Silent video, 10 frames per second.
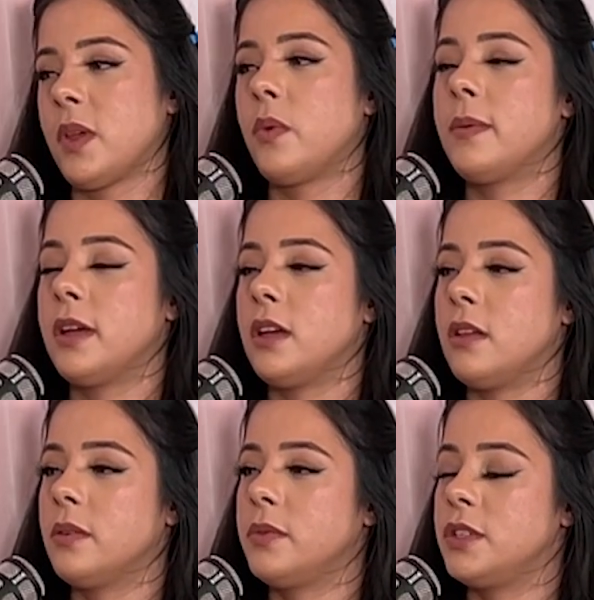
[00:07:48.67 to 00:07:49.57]
What about you,
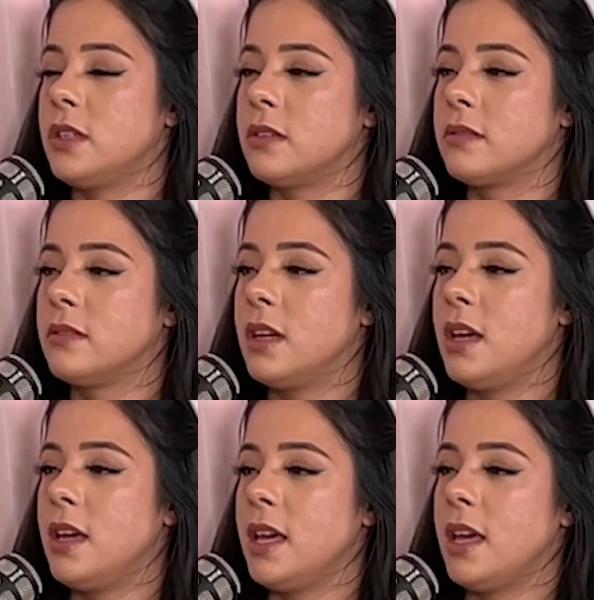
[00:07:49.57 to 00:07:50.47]
though? What would you do?
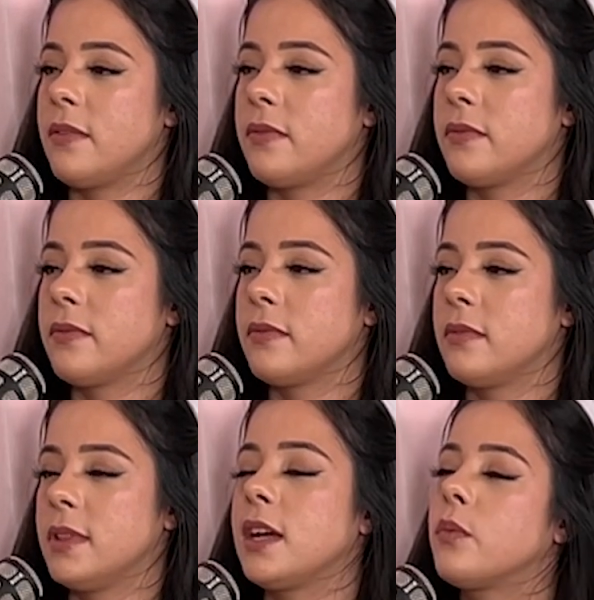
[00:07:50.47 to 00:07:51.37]

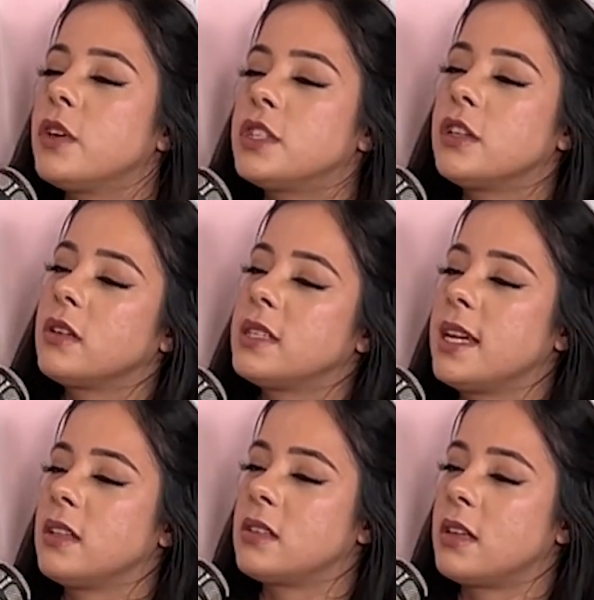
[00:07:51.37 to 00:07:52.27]
What's your stance on